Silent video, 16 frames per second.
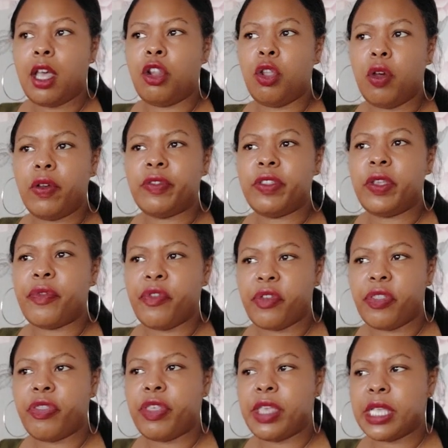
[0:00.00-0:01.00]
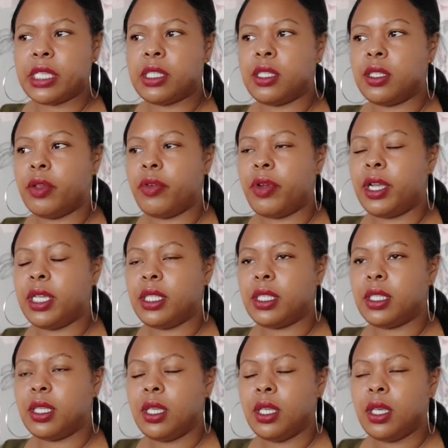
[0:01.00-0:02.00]
A lot of different things, all
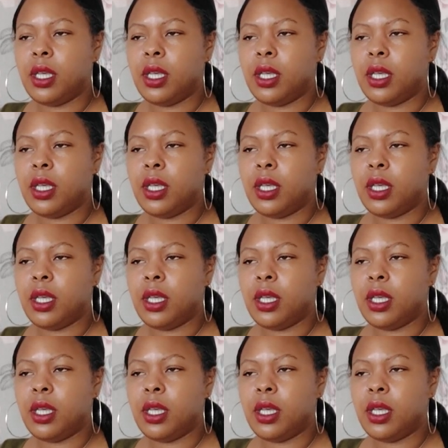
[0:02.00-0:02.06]
right?